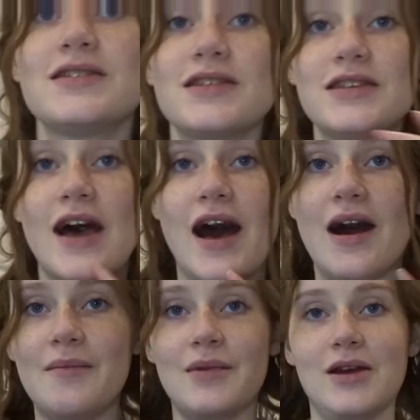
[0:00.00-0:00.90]
Just the
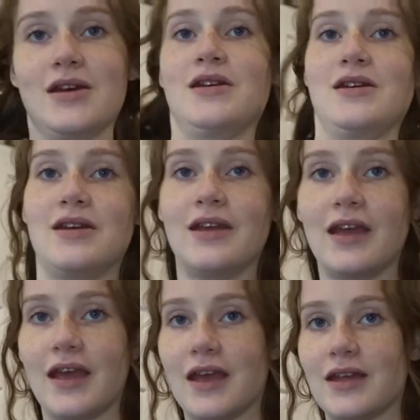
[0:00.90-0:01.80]
top.
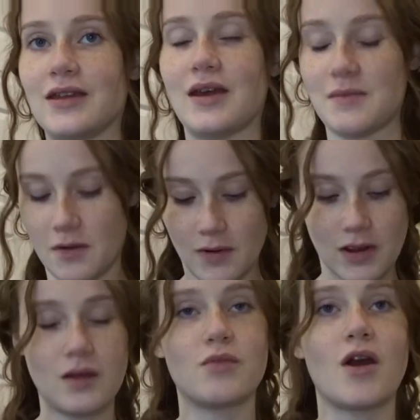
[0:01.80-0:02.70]
And I'm not
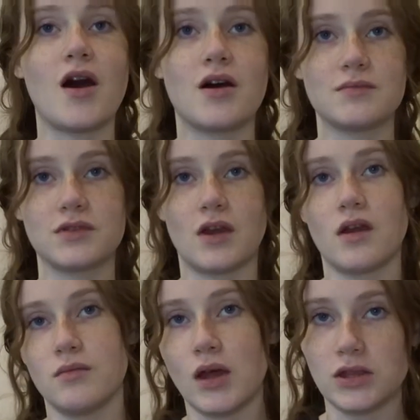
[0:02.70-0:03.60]
wearing a bra, I'm
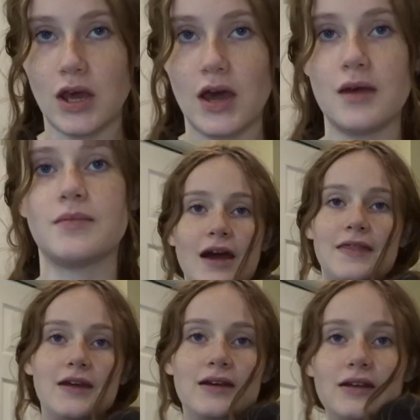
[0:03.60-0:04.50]
sorry about that,
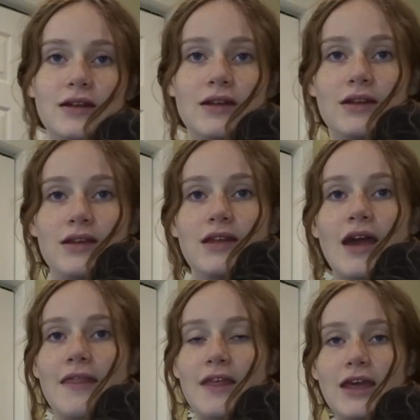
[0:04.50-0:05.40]
but you
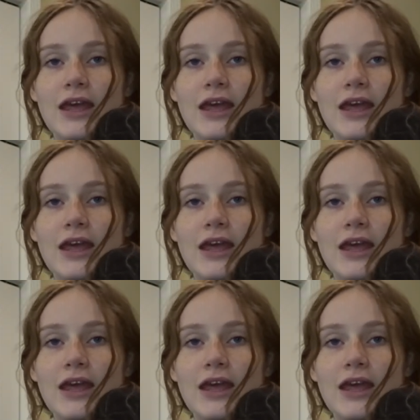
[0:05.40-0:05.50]
got the